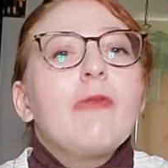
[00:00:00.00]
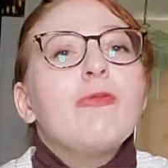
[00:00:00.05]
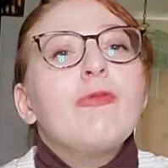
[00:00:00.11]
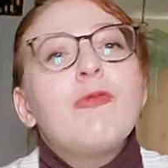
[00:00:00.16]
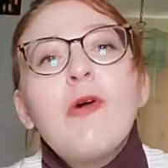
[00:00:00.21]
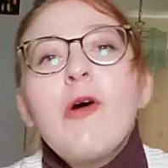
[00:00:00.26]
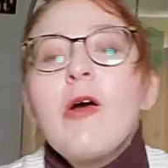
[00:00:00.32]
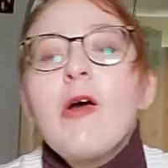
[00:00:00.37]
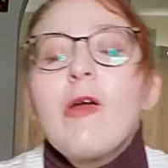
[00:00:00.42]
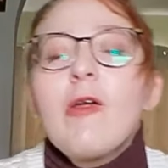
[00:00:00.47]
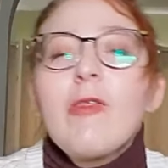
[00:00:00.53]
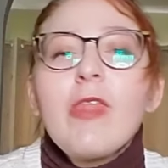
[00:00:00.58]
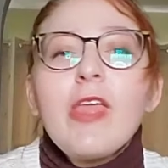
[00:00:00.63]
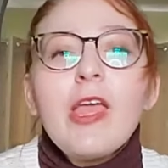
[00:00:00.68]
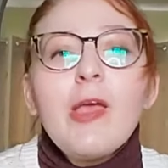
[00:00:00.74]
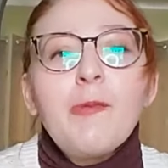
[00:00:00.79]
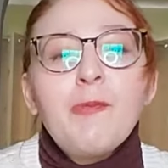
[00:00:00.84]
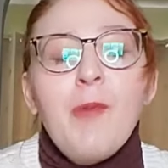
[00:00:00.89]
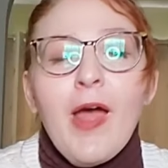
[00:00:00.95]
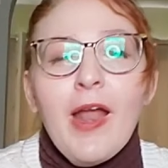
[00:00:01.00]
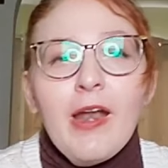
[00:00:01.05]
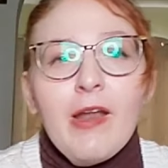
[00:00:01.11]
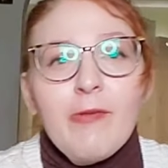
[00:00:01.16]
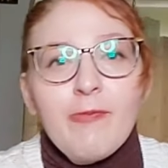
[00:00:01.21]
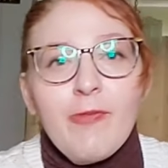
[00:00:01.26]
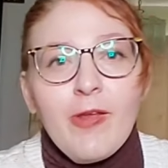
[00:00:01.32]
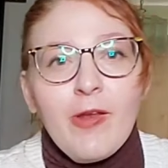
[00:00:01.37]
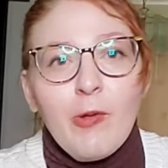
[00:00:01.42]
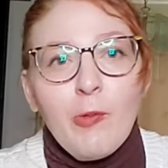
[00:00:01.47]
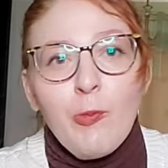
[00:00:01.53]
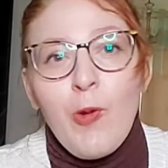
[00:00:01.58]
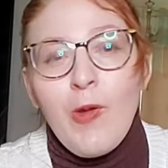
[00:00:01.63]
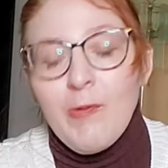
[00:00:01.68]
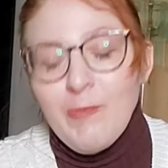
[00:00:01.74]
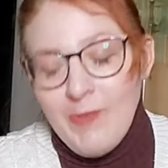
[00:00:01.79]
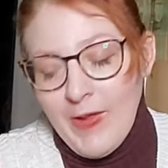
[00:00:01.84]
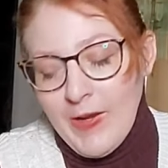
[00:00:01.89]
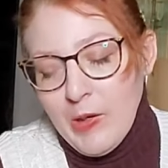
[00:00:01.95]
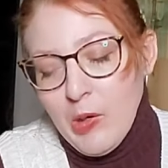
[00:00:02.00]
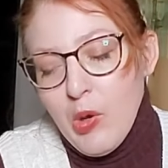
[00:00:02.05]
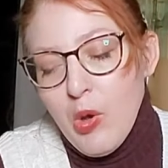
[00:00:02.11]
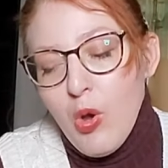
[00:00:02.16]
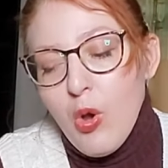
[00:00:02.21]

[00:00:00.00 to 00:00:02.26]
for the benefit of women.